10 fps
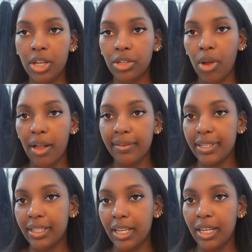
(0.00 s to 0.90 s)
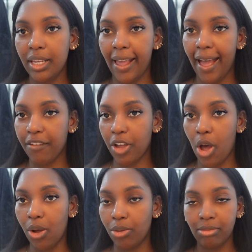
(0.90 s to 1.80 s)
So obviously have a
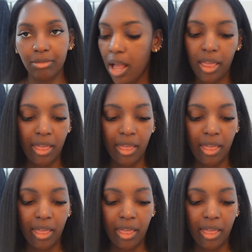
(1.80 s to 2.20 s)
comb.